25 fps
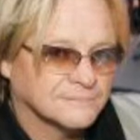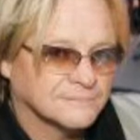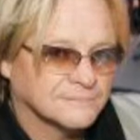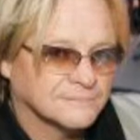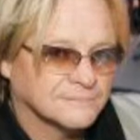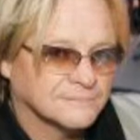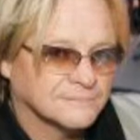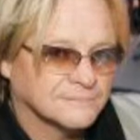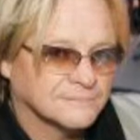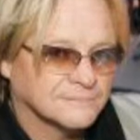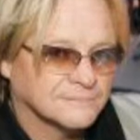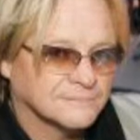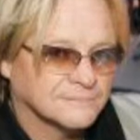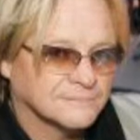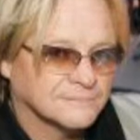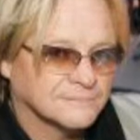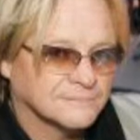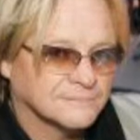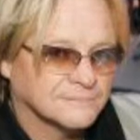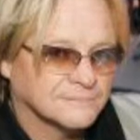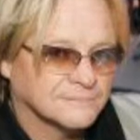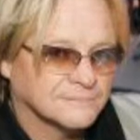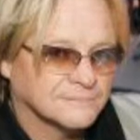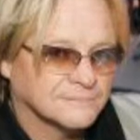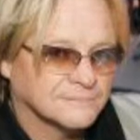
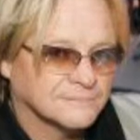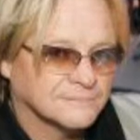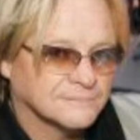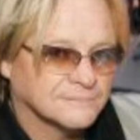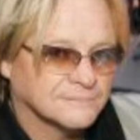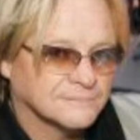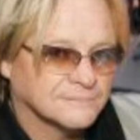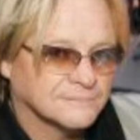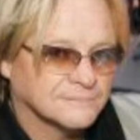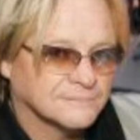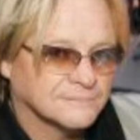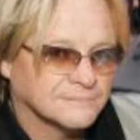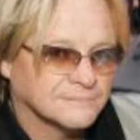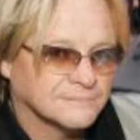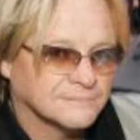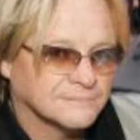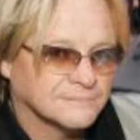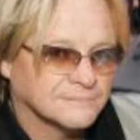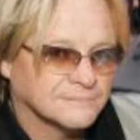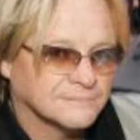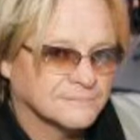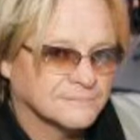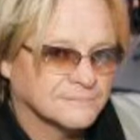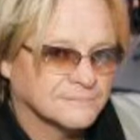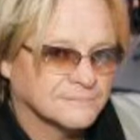
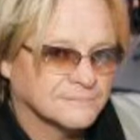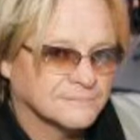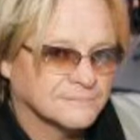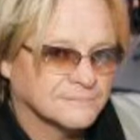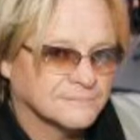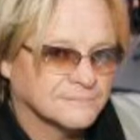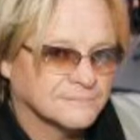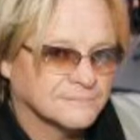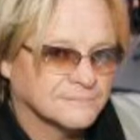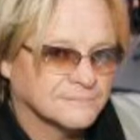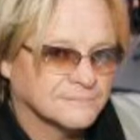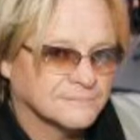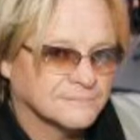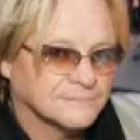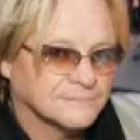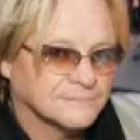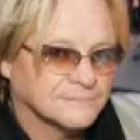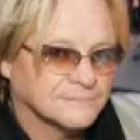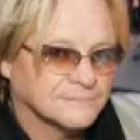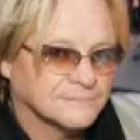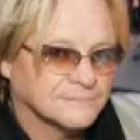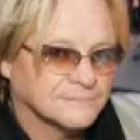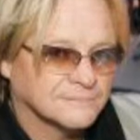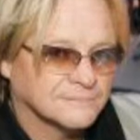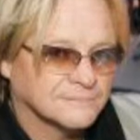
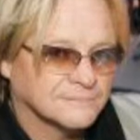(no lip movement)